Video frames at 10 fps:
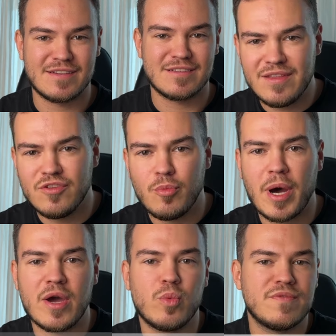In
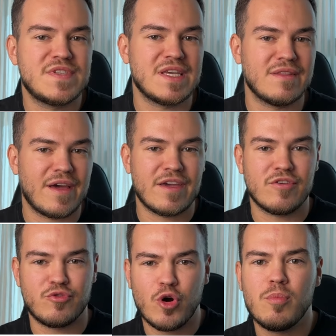Dubai, we've seen a
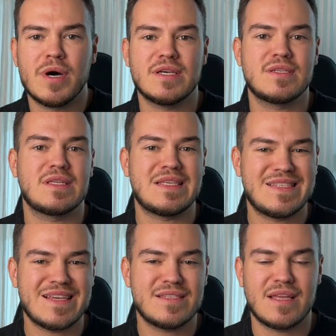robust
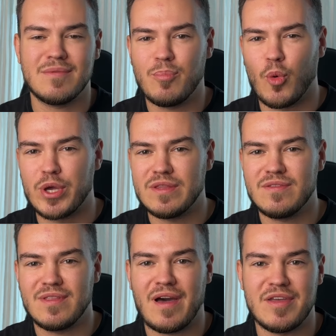
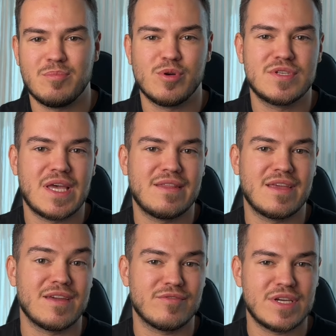16.9%
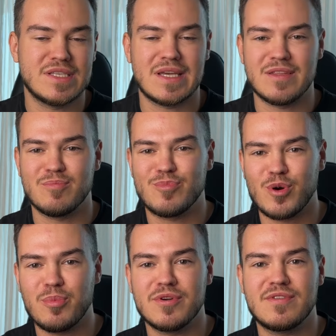increase in
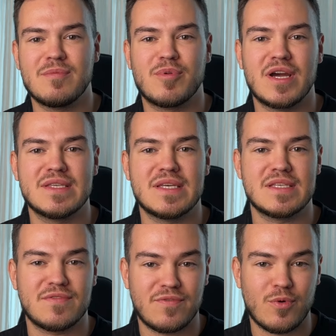property
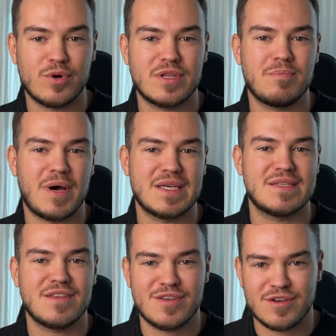prices for the
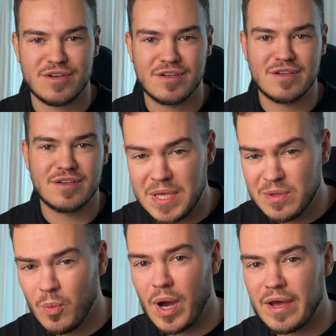past year.
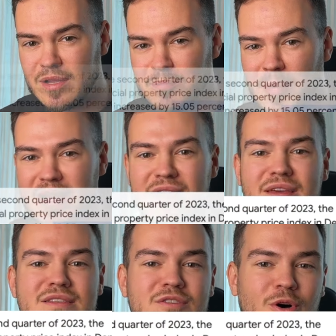Meanwhile, Bali
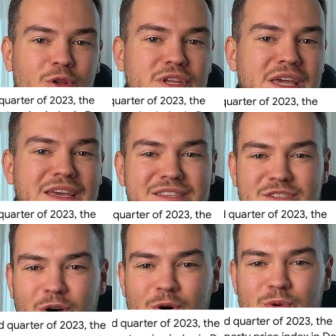is holding
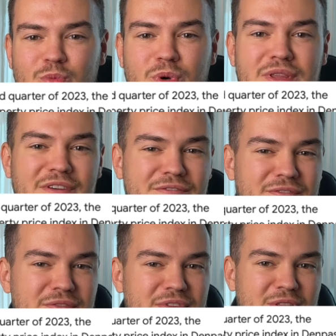its own with a
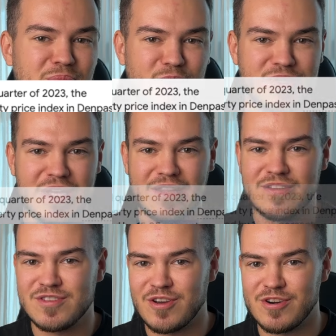15%
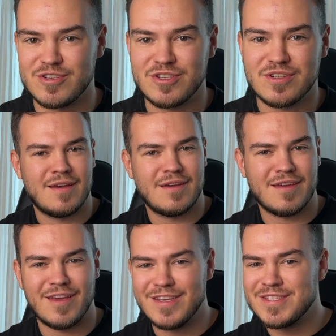surge.
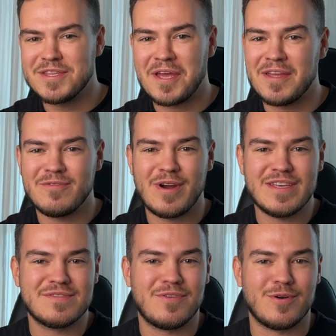It's a tight
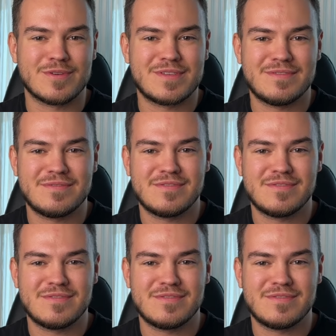race, folks.